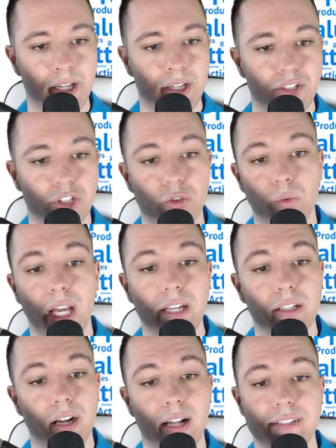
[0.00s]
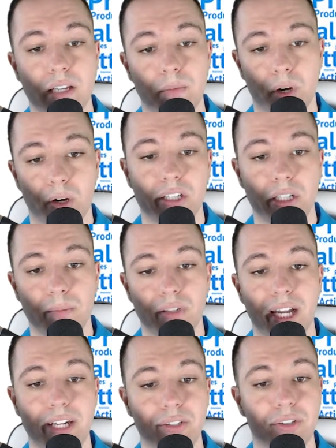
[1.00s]
To create a content marketing
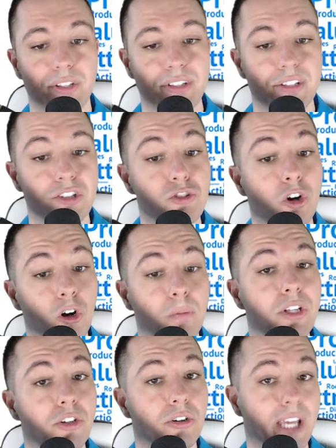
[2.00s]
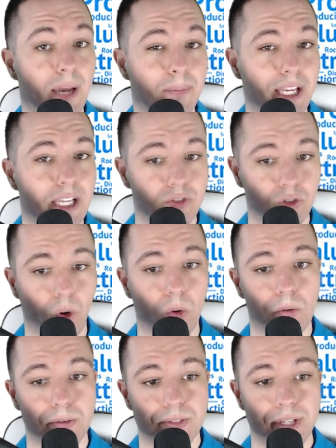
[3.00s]
plan, you'll determine your campaign's
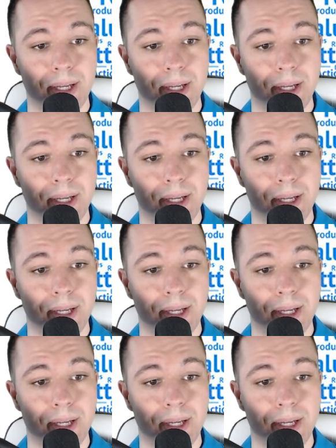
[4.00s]
goals.